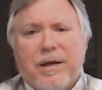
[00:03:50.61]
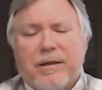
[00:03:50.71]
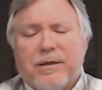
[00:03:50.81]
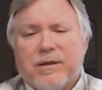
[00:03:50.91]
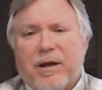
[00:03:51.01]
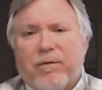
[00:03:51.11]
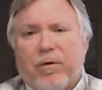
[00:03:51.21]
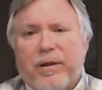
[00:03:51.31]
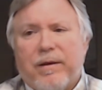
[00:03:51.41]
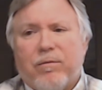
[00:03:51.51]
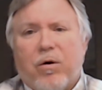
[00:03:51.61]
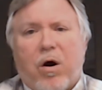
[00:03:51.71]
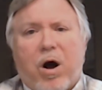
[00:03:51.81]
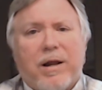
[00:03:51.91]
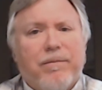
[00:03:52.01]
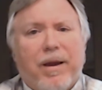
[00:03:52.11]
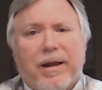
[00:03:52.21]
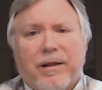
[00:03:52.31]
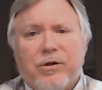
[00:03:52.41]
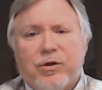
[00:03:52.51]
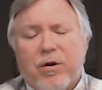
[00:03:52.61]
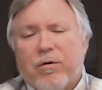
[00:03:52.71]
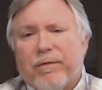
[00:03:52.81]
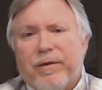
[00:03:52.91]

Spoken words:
discovery that will automatically show if